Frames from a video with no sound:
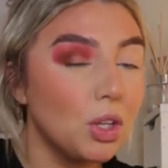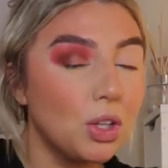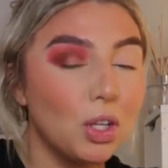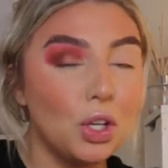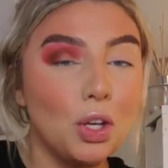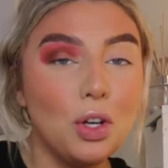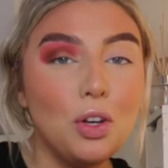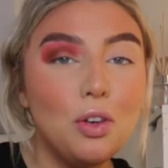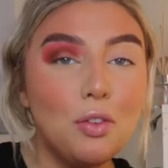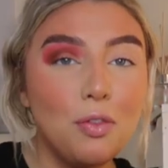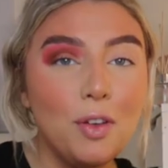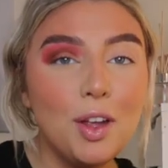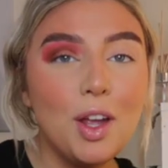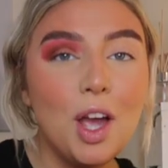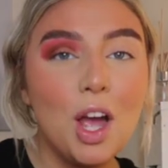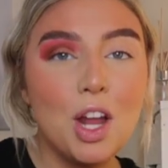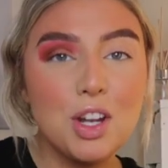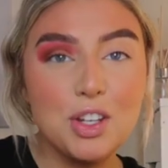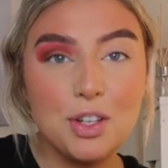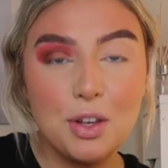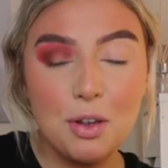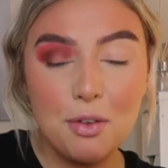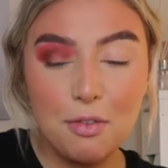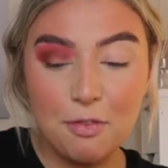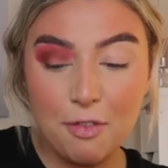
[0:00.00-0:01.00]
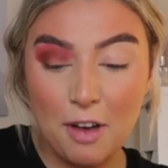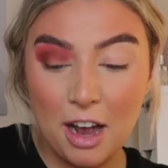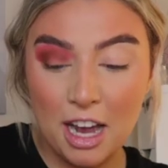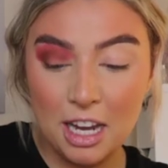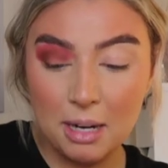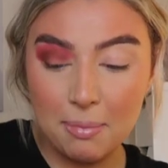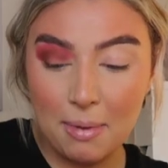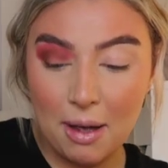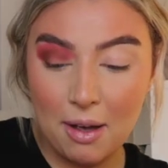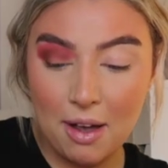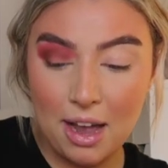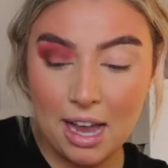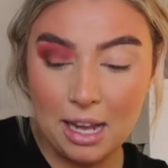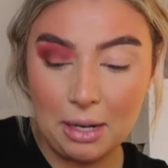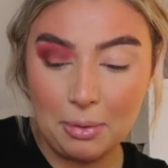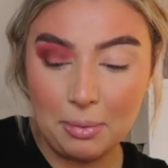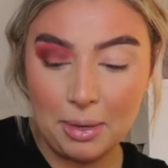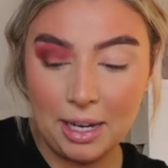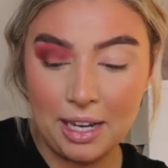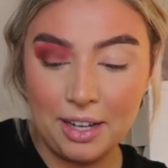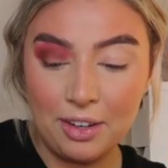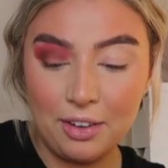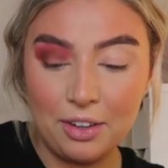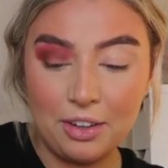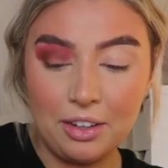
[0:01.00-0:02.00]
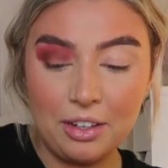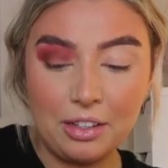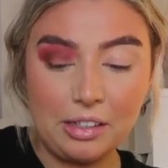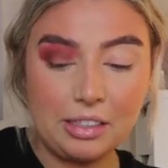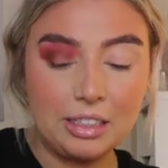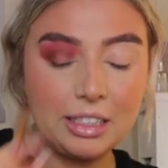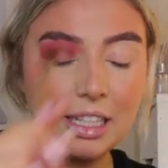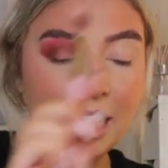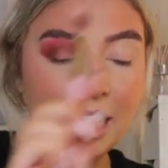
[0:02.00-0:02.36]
The good thing I do find about Halloween looks